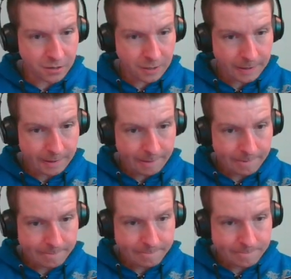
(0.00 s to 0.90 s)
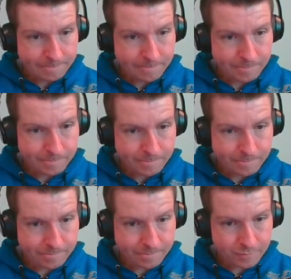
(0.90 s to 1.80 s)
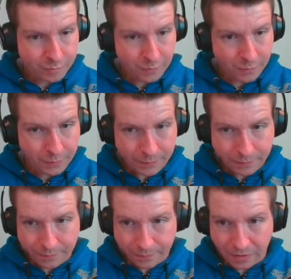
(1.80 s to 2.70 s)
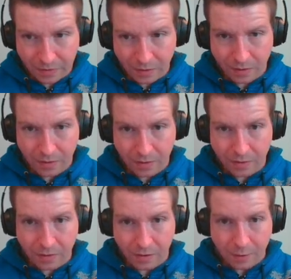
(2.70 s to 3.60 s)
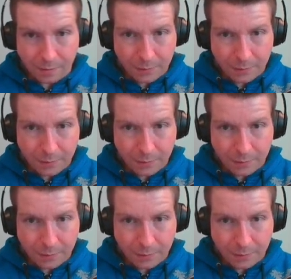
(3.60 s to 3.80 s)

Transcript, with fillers: I pray this day I've little to offer, but is our only.